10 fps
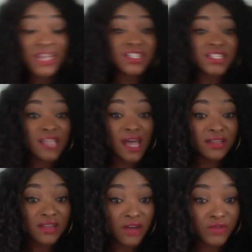i just
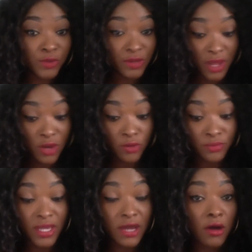started off doing my own
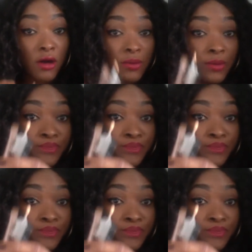makeup